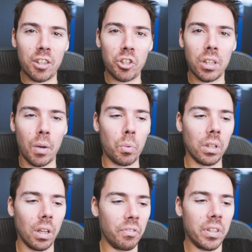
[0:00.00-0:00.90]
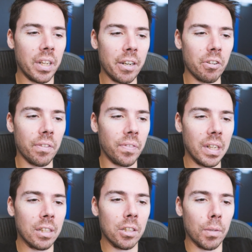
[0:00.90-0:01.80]
I would love to hear the
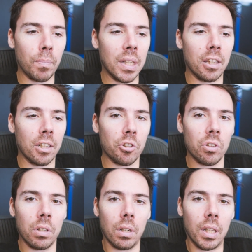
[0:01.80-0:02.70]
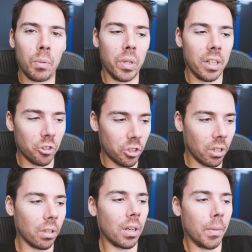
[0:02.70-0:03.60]
vegans admit this, and then we can
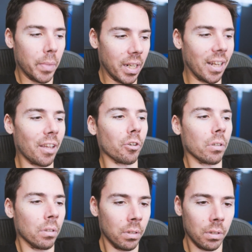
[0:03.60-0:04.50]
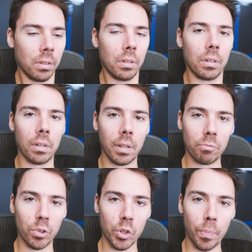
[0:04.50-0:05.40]
start coming together
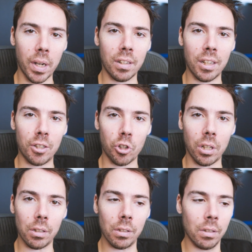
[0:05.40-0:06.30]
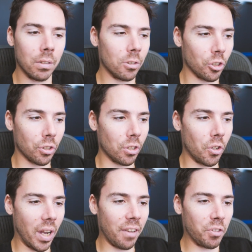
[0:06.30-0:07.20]
and respecting each other. Just,
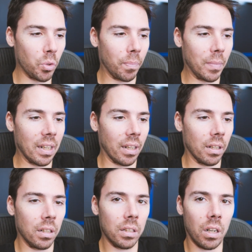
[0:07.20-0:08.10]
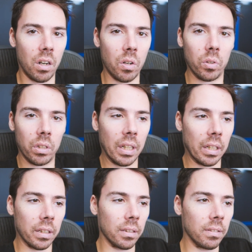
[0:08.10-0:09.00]
you have to admit it. Oh,
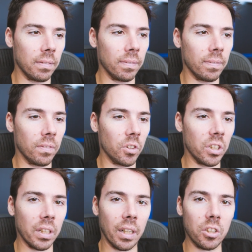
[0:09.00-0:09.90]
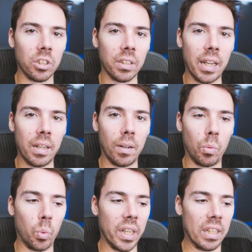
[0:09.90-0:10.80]
yeah. Shit, I just ate a
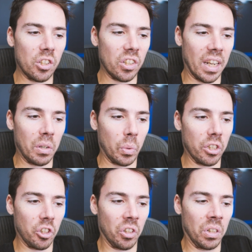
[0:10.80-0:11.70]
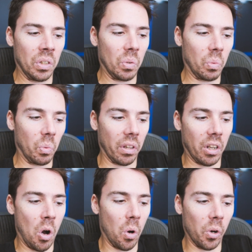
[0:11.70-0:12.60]
wheat sandwich
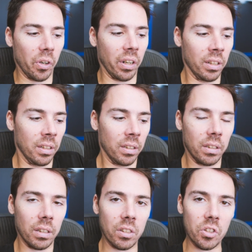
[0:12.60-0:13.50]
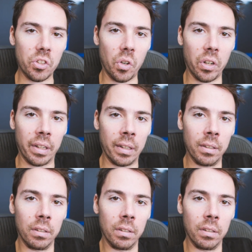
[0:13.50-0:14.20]
with corn and soy.